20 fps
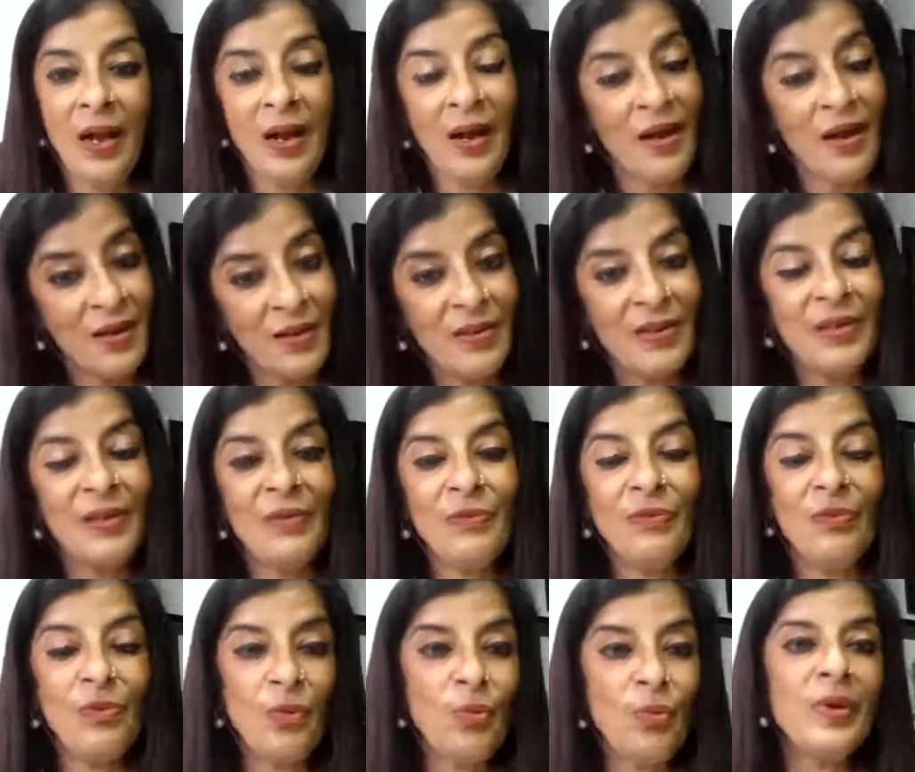our
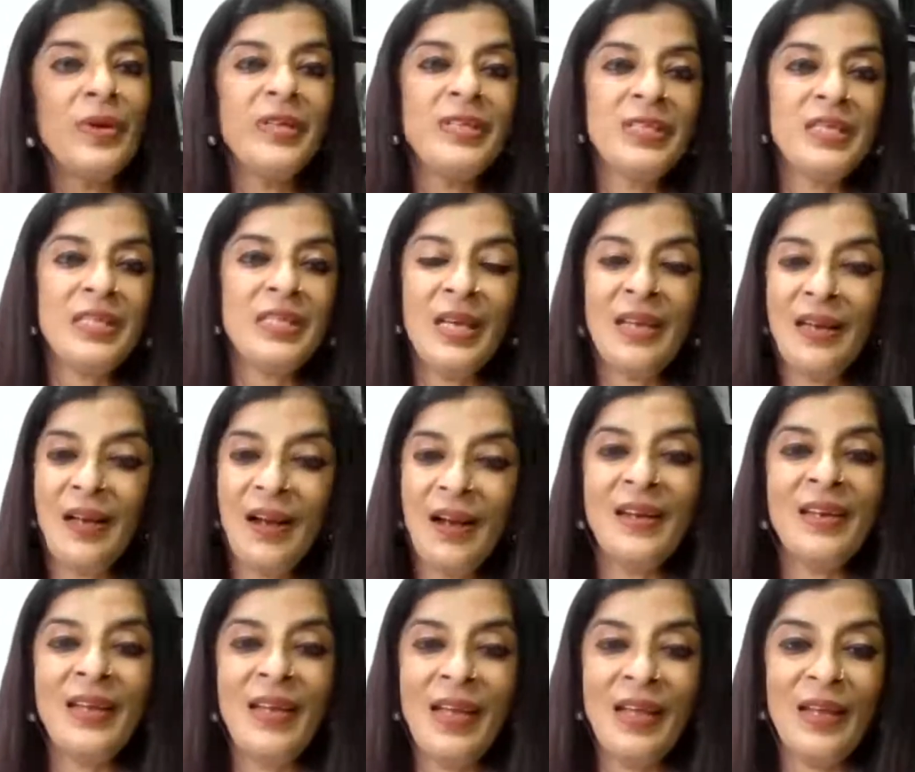viewers and
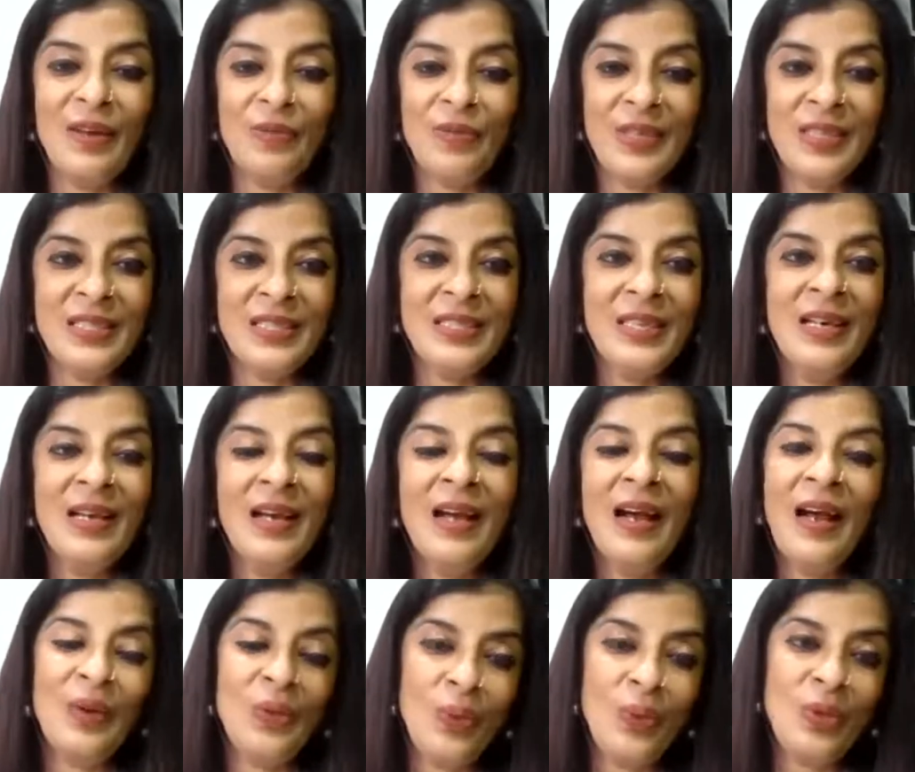our caregivers
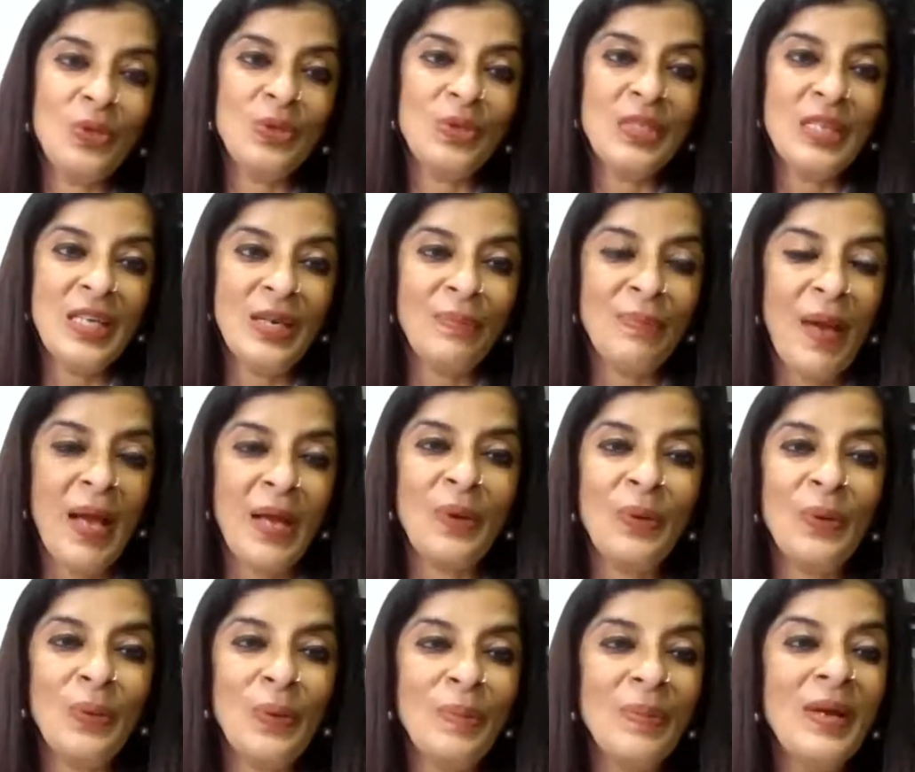are going to take back
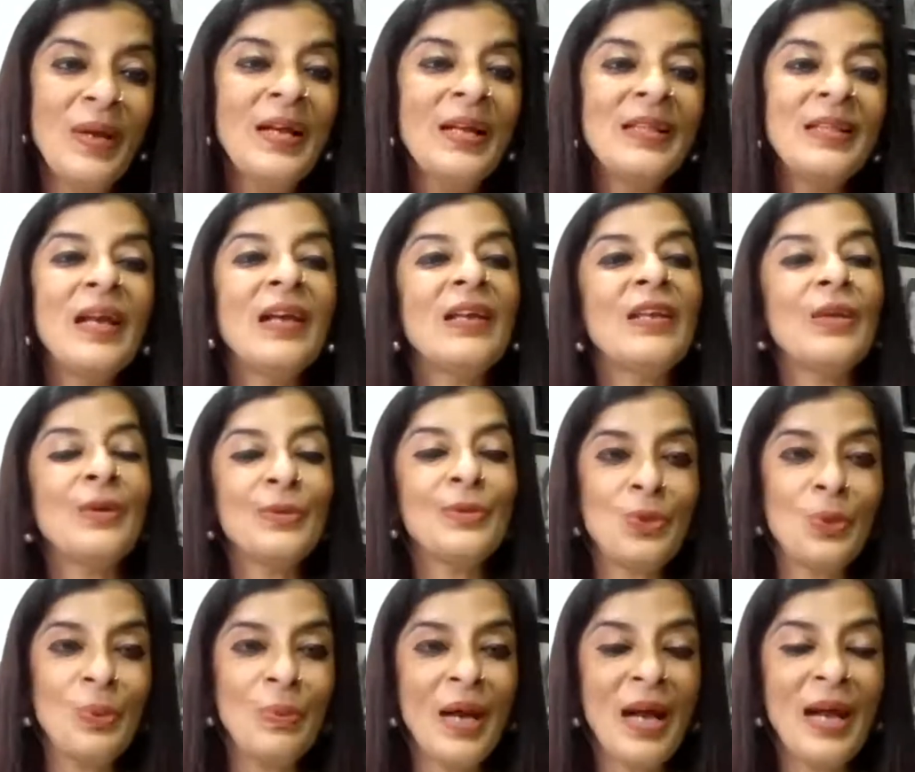home. Thank you so